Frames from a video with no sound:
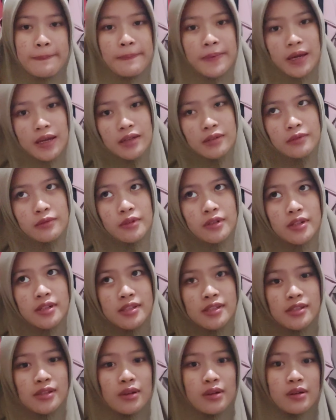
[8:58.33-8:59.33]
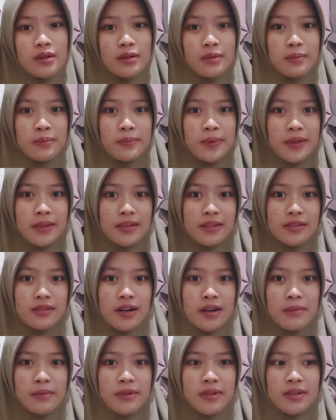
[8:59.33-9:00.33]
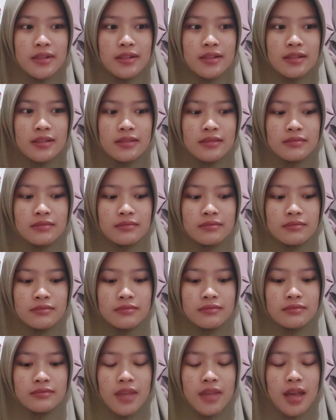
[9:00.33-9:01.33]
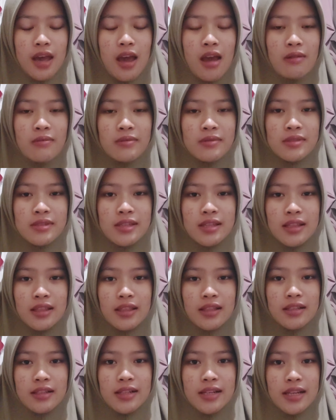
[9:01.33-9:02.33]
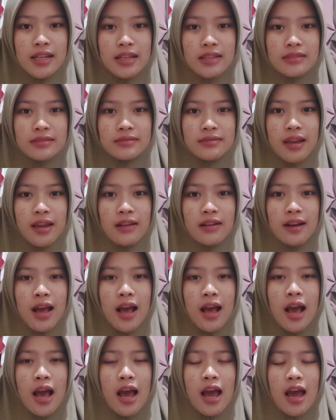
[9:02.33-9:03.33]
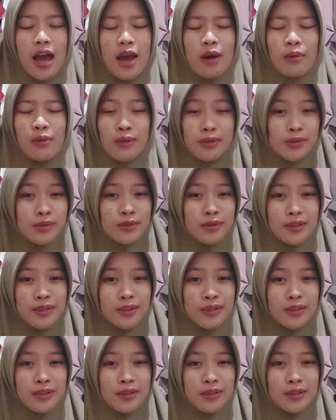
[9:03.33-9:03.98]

bad words or bad grammar. I'm still learning and I want to